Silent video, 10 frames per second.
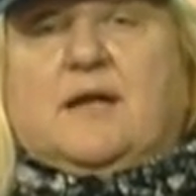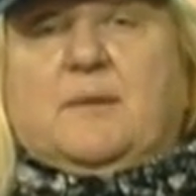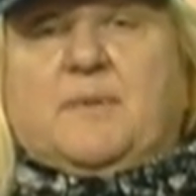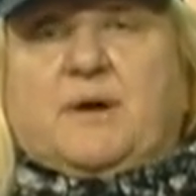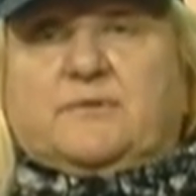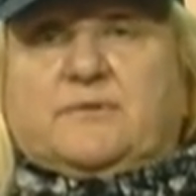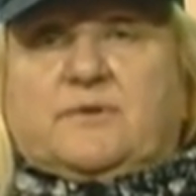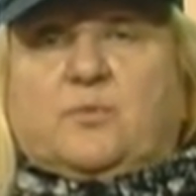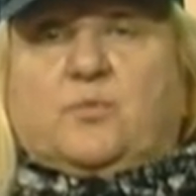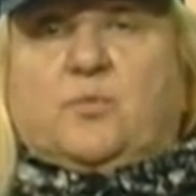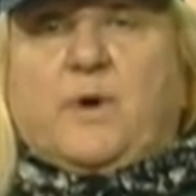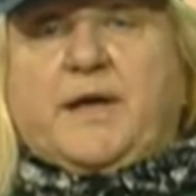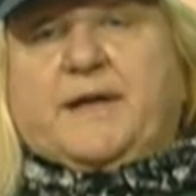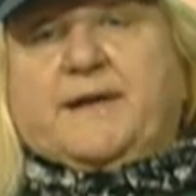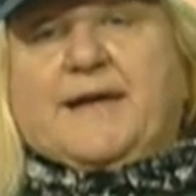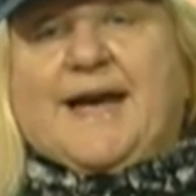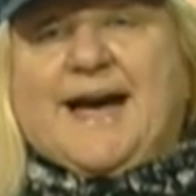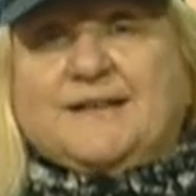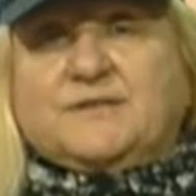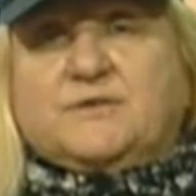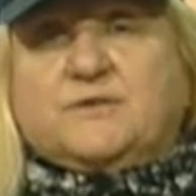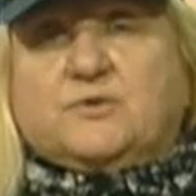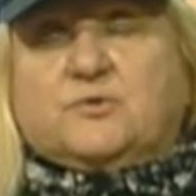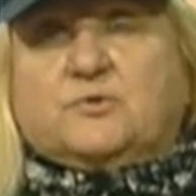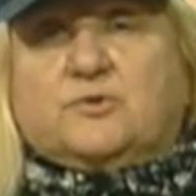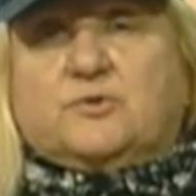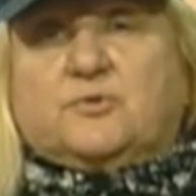about the way attitude